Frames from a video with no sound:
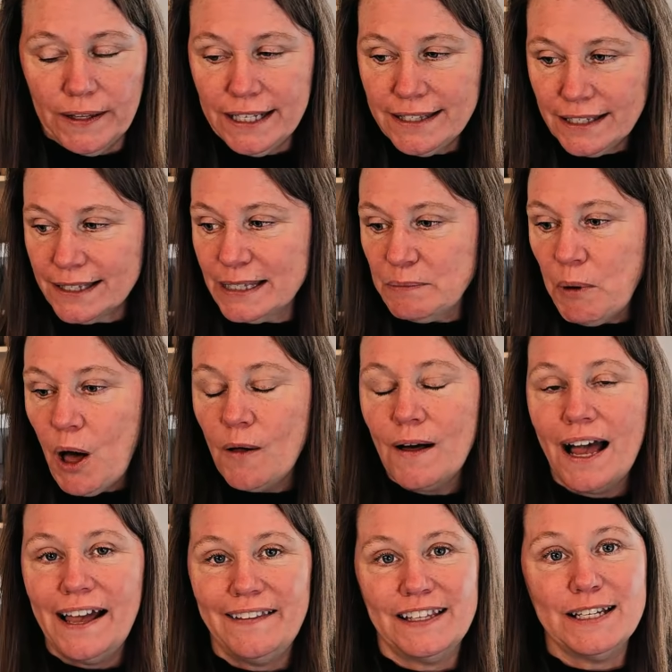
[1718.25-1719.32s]
It's a small
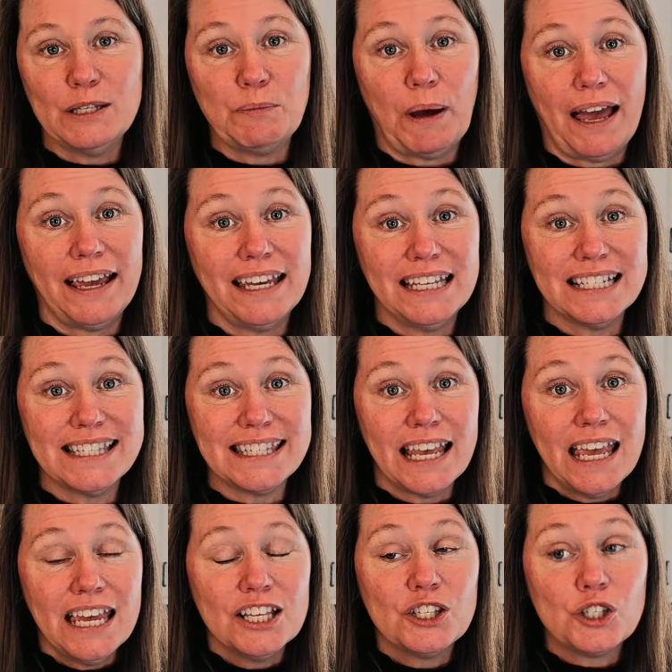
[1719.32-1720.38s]
island, but it
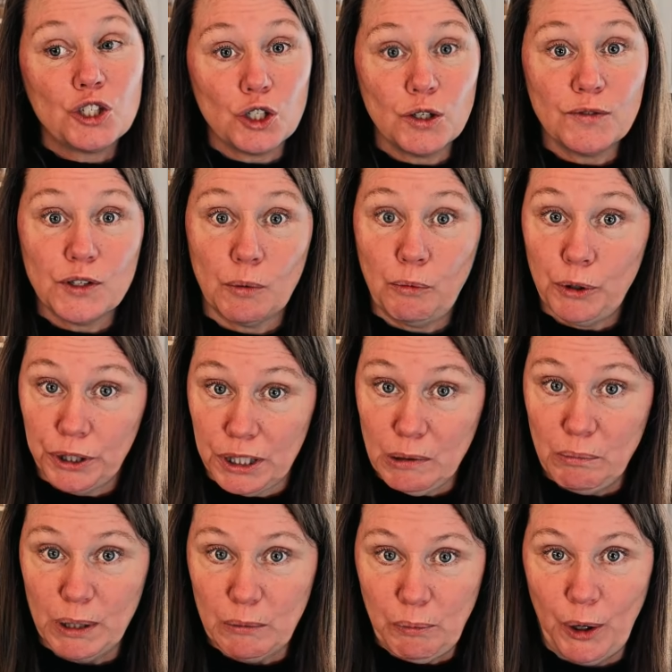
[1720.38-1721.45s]
serves a really
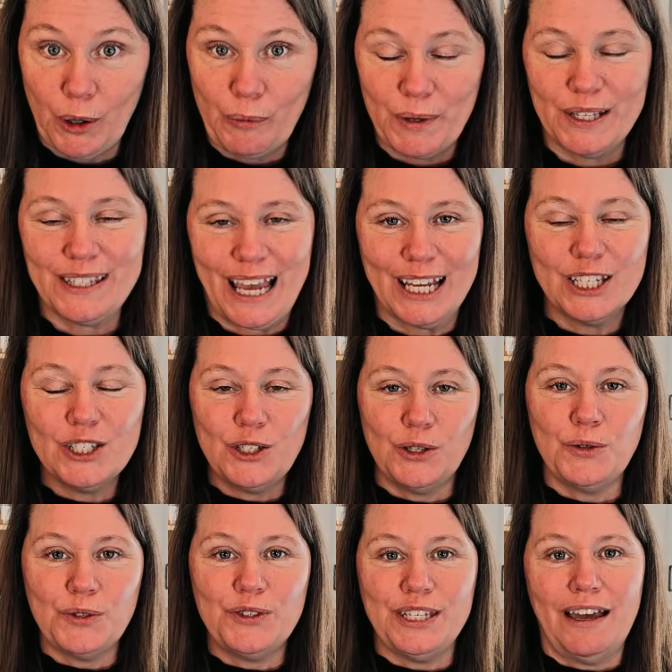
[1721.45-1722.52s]
big purpose. I
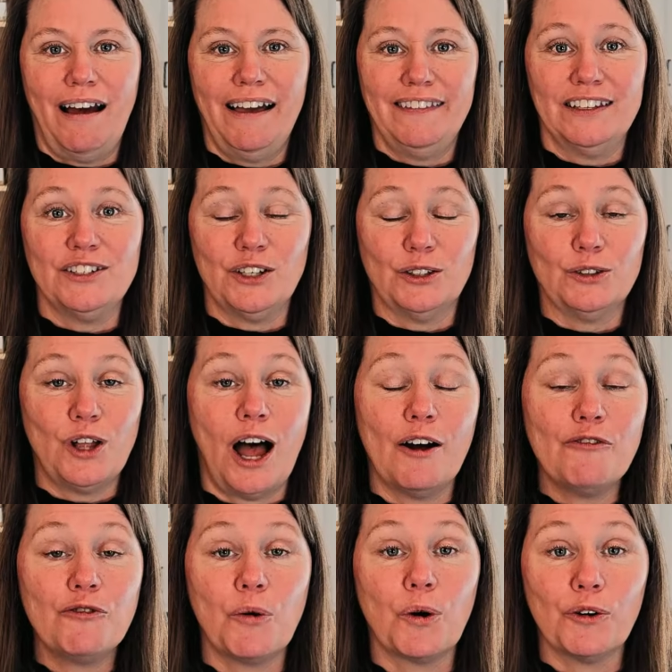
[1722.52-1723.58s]
use the island a
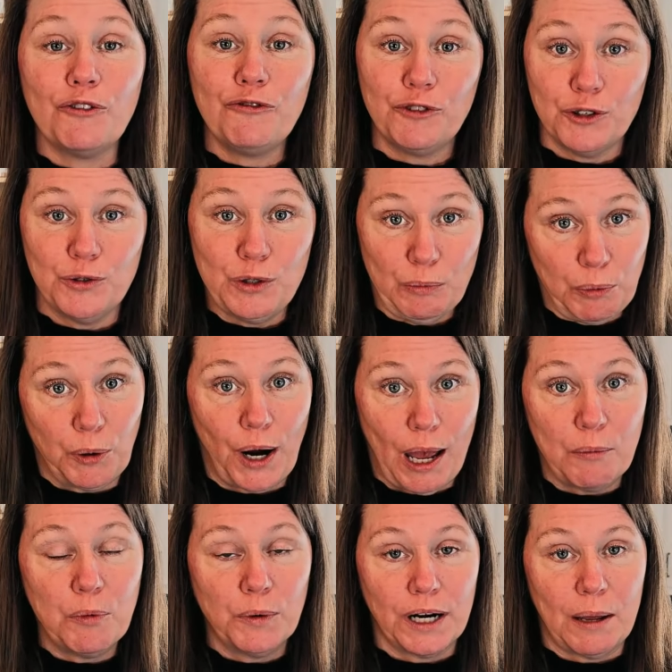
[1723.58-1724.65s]
lot for food
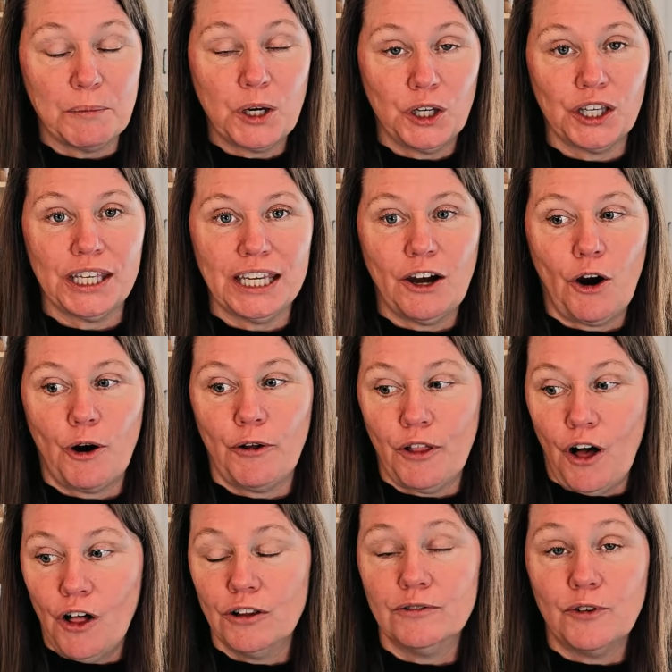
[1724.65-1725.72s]
prep when I'm cooking
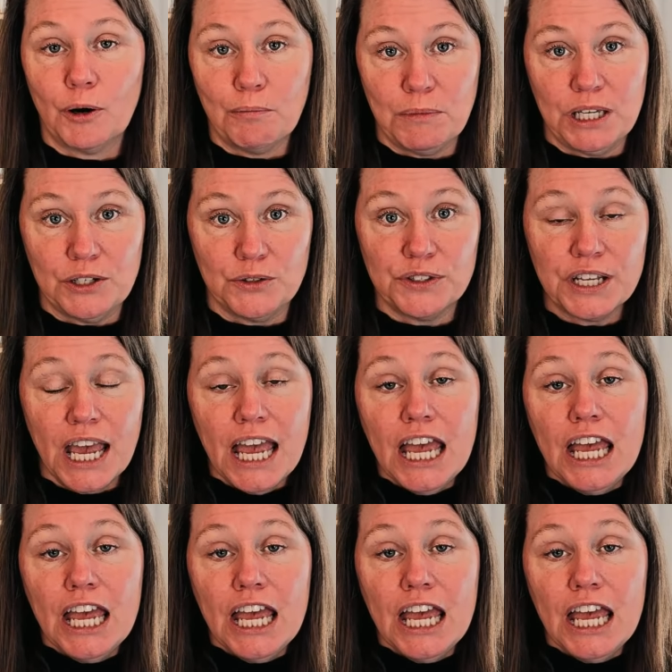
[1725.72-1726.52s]
all of our meals.